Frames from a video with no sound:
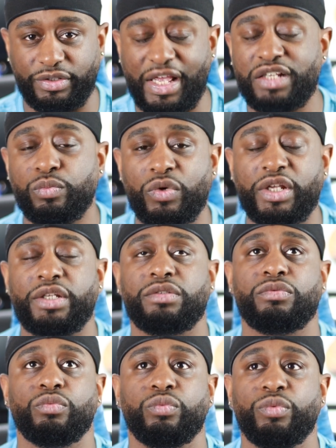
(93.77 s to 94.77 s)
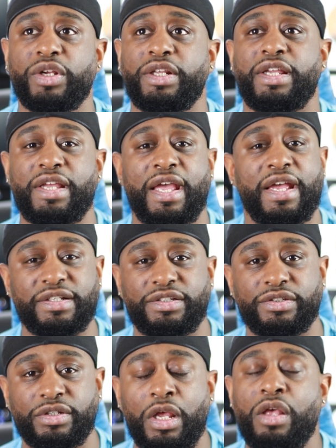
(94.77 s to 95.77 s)
That's what really
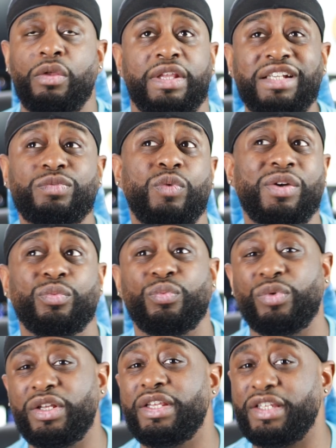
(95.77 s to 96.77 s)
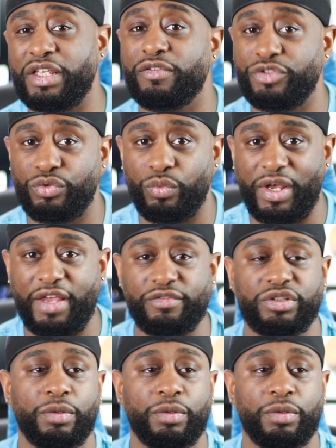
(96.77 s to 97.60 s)
enhances, that's what really gives you waves.